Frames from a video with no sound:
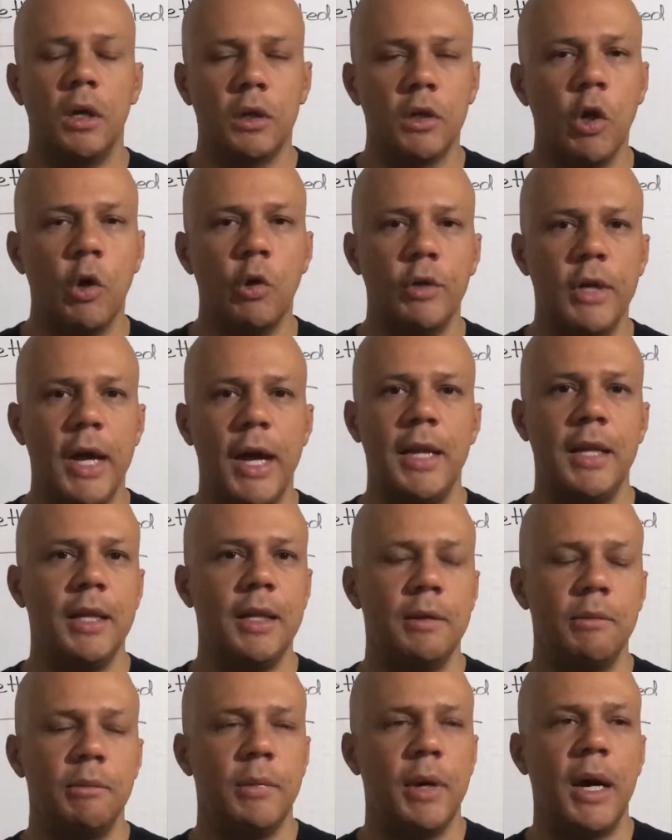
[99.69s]

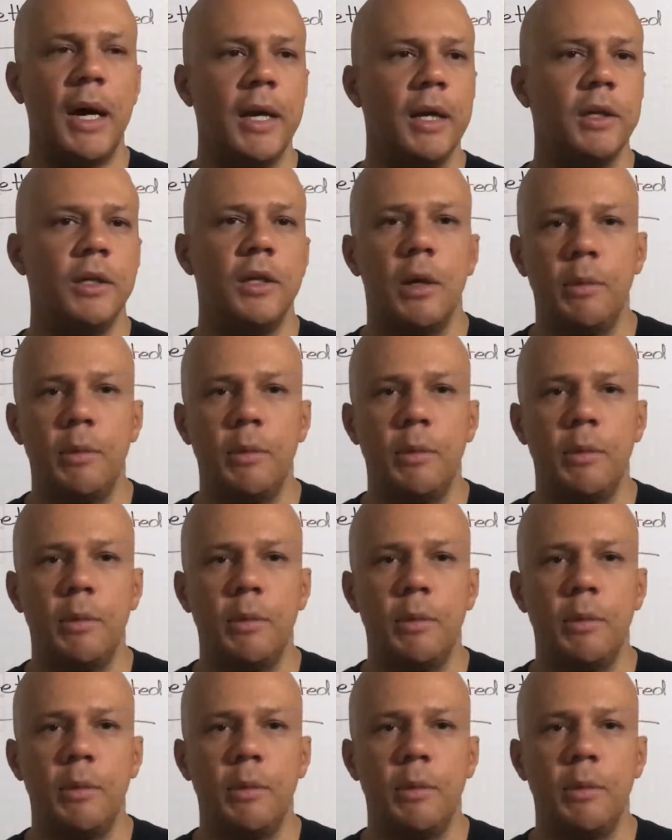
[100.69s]
GoDaddy and buy a